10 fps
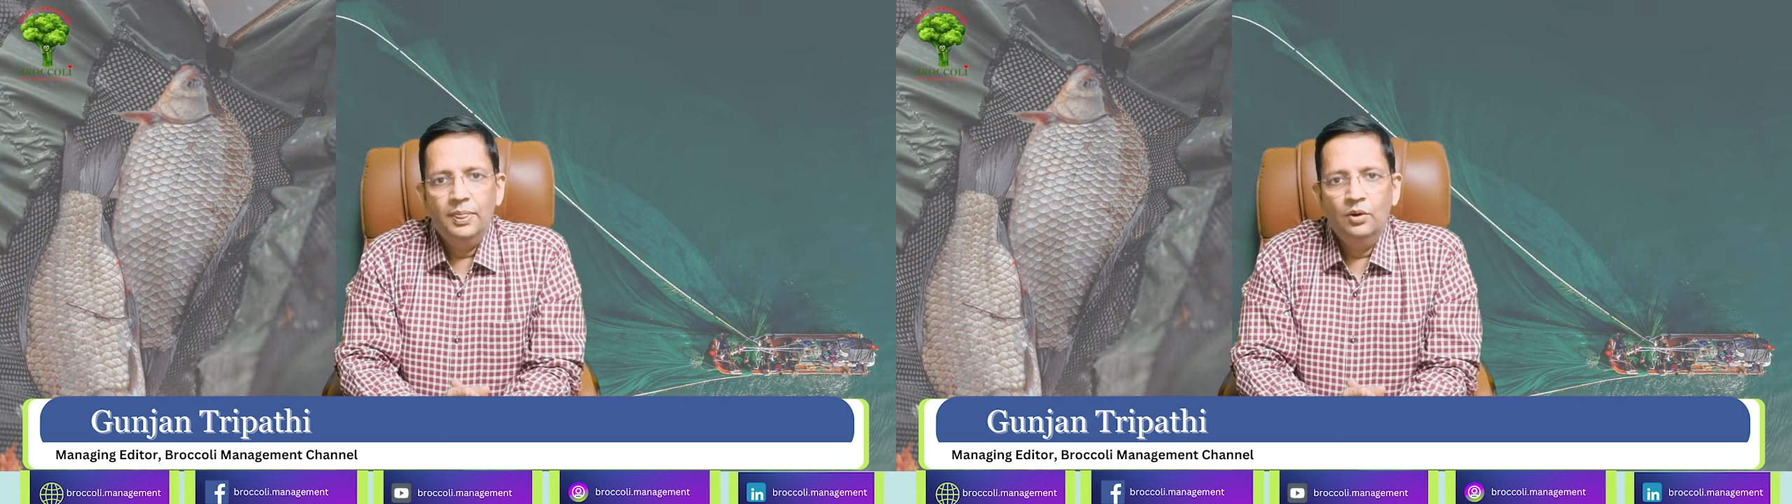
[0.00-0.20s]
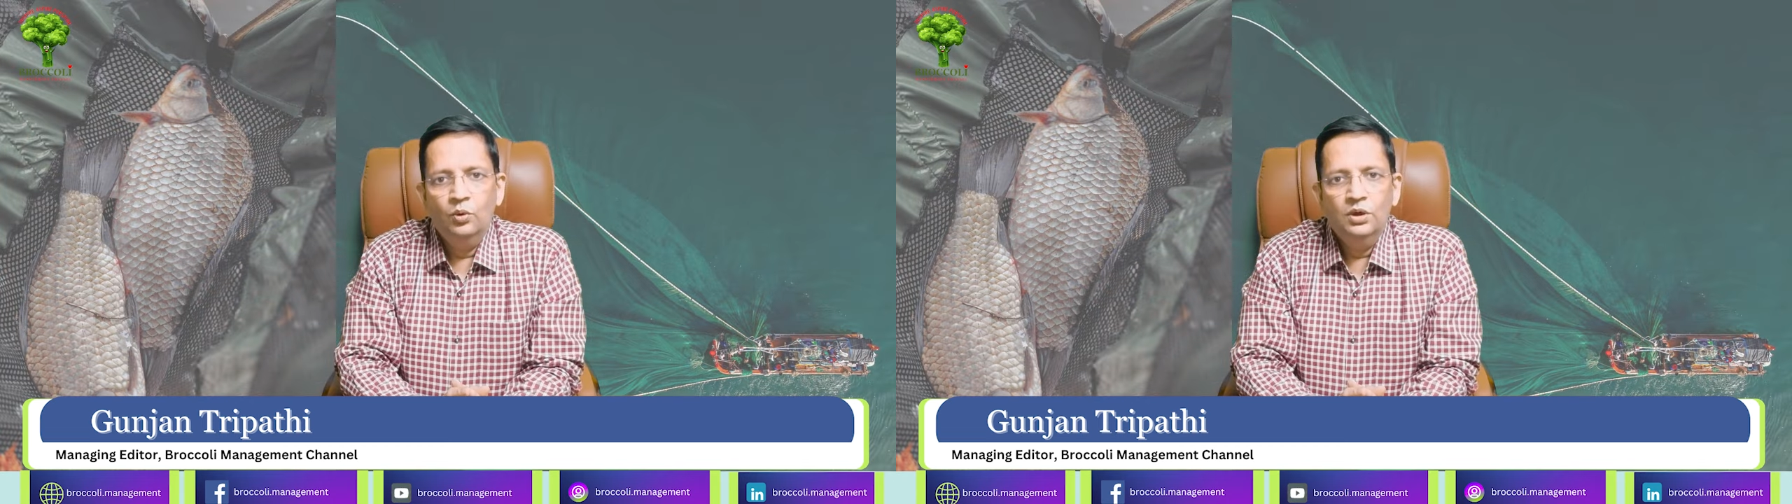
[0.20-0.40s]

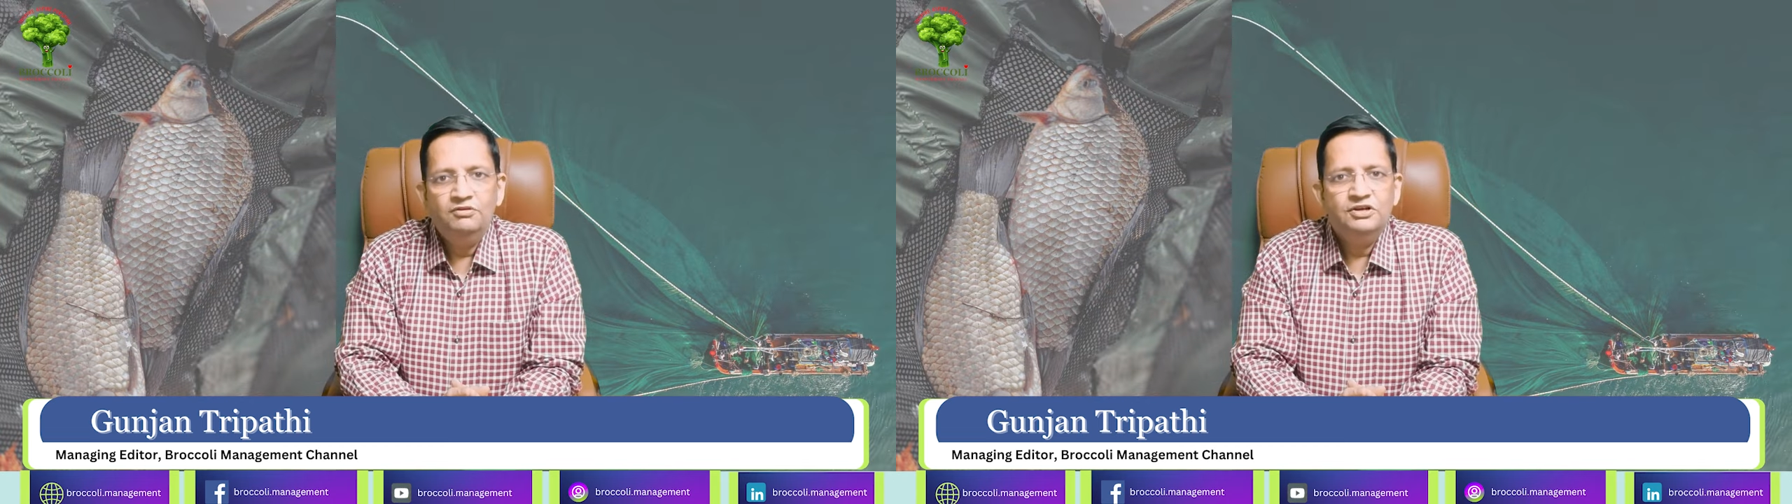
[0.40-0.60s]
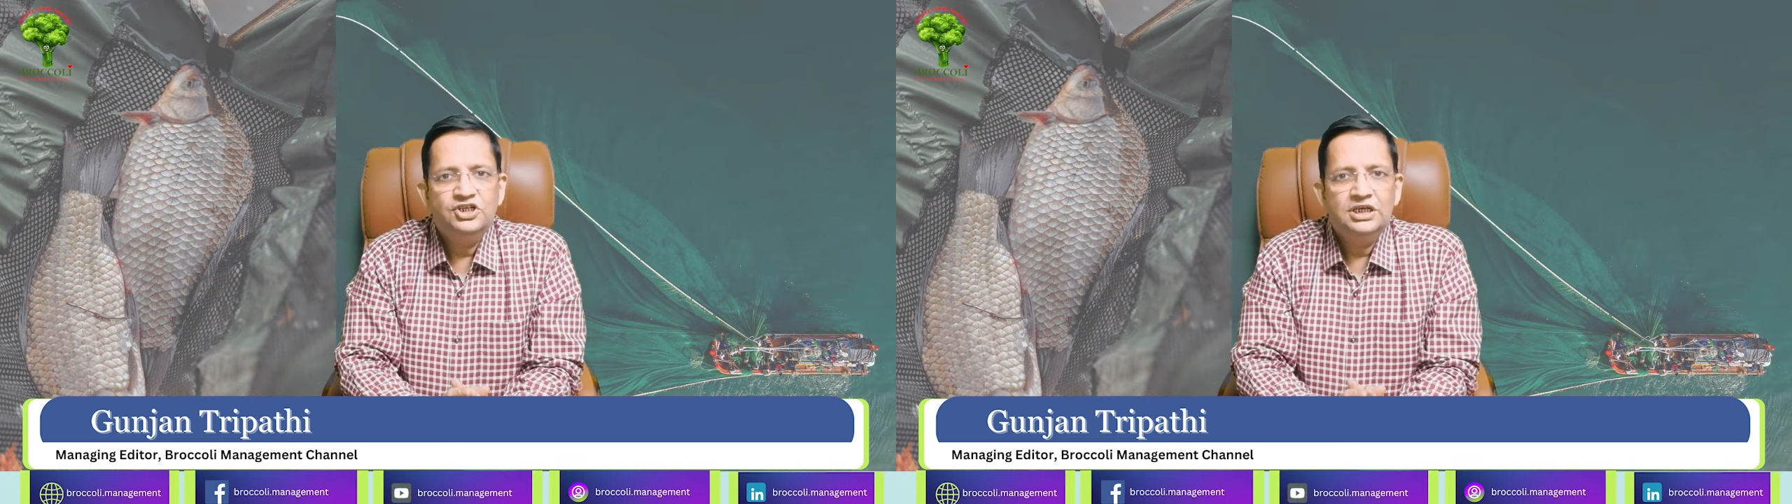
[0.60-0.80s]

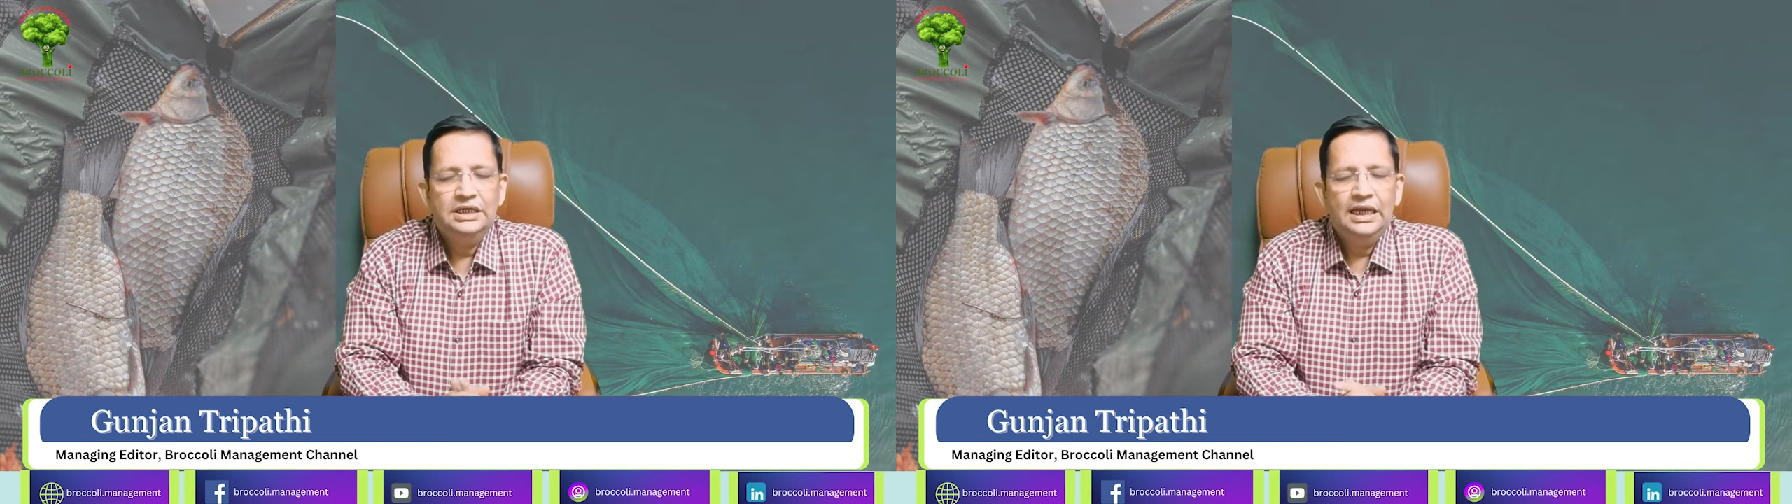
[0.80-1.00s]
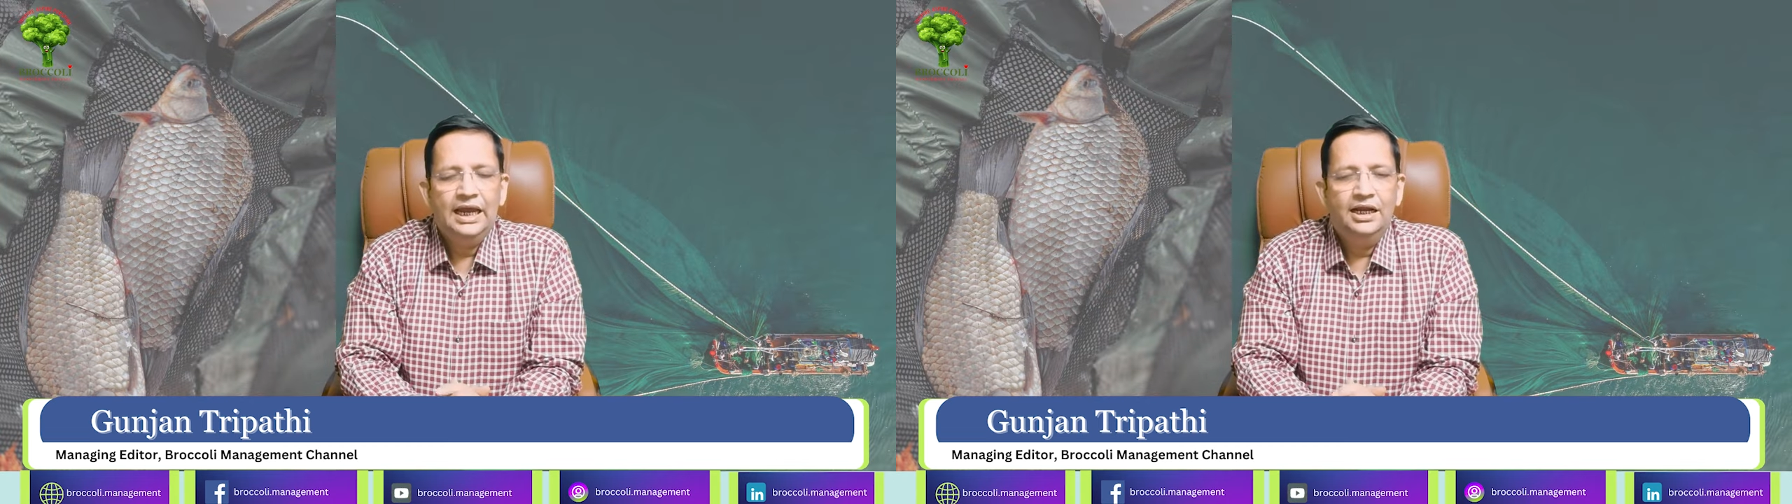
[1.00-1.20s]

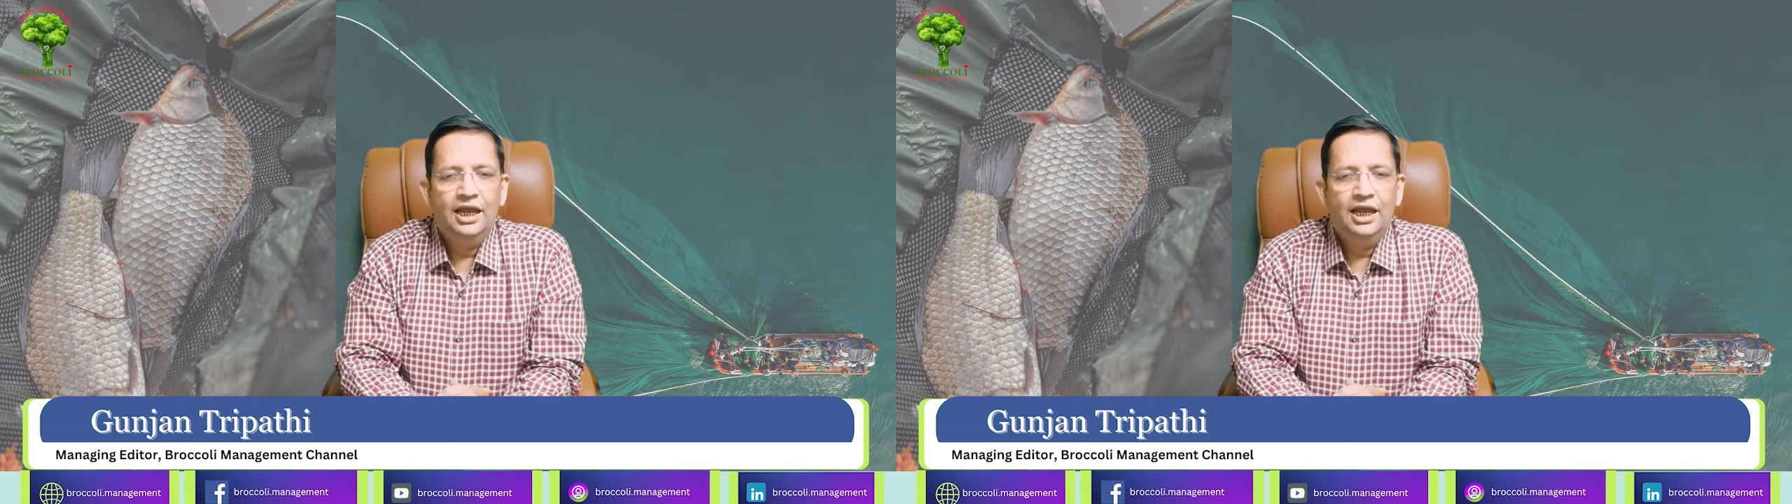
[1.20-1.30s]
Overfishing and